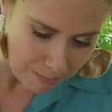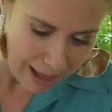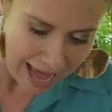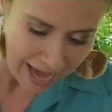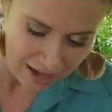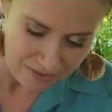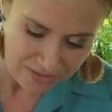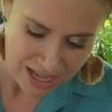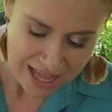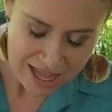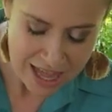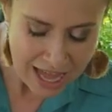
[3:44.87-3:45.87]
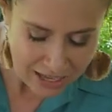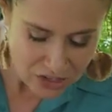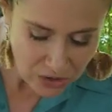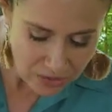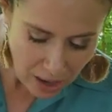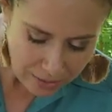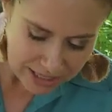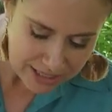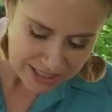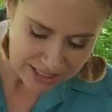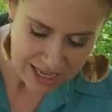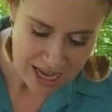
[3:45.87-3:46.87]
back. And you'll
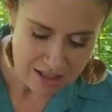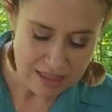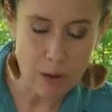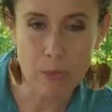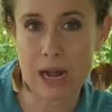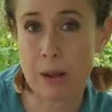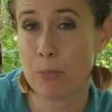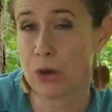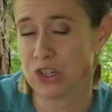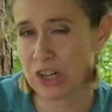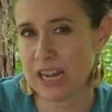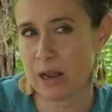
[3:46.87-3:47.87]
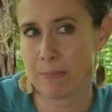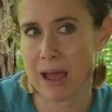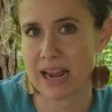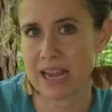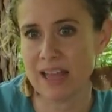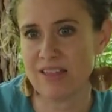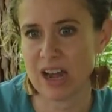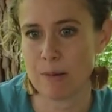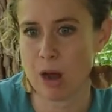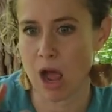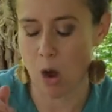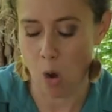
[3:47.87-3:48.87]
notice that when I'm pushing him back in, that I'm
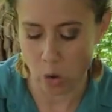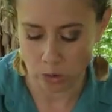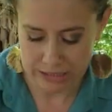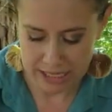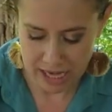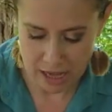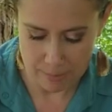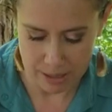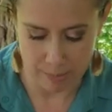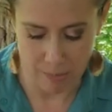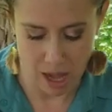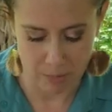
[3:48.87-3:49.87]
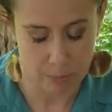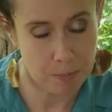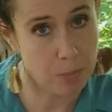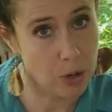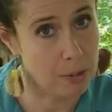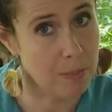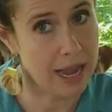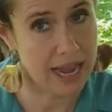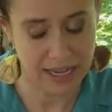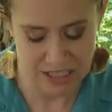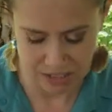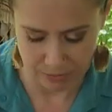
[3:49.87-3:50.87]
not holding him and I'm not putting my
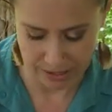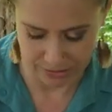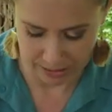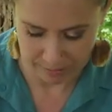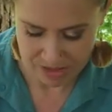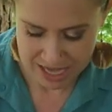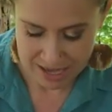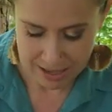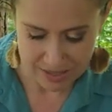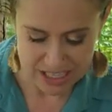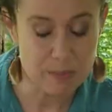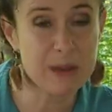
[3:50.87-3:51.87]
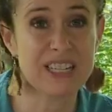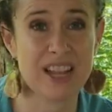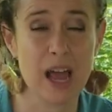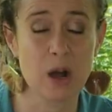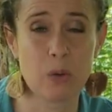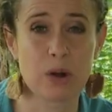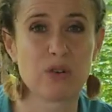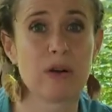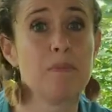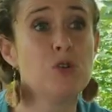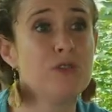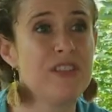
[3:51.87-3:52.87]
hands around him. And that's because I don't want to
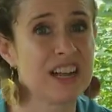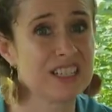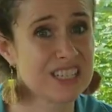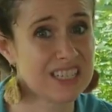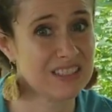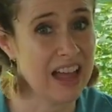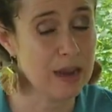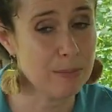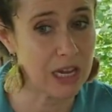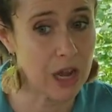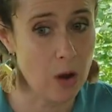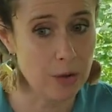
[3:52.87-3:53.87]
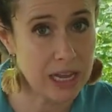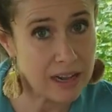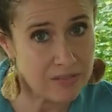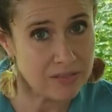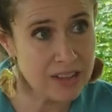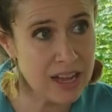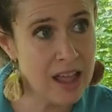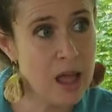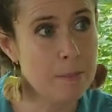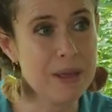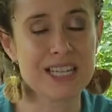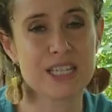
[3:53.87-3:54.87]
remove that slimy coating.
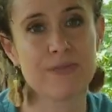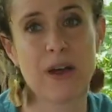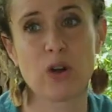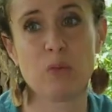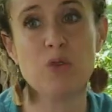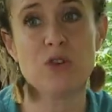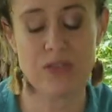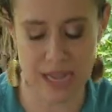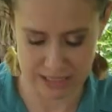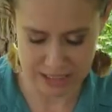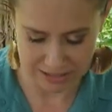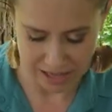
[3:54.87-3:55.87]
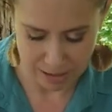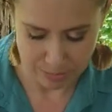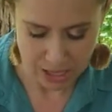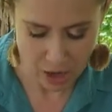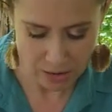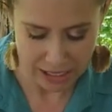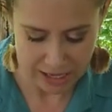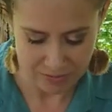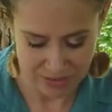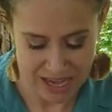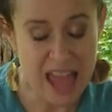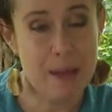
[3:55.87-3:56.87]
Because if I remove that slimy coating,
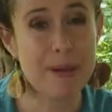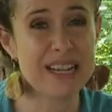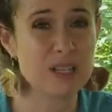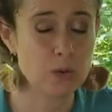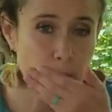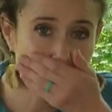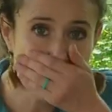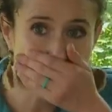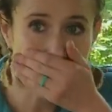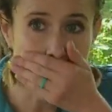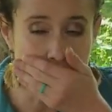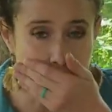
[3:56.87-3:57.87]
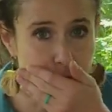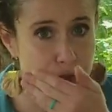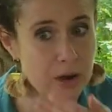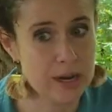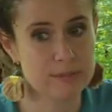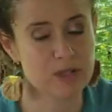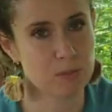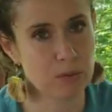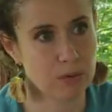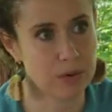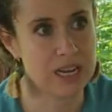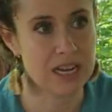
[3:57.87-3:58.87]
it makes it really hard for him to
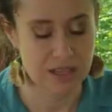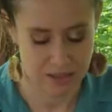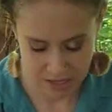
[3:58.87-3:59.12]
breathe.